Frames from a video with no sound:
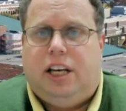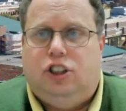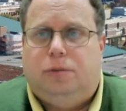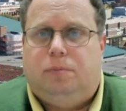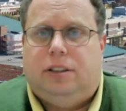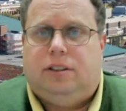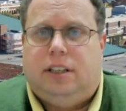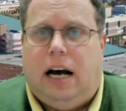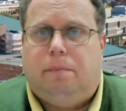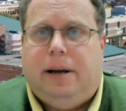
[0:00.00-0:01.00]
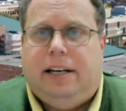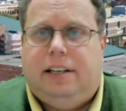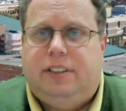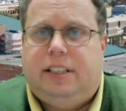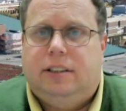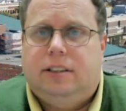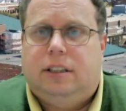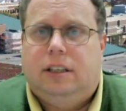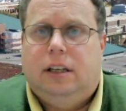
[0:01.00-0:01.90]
Egypt and Sadat pay dividends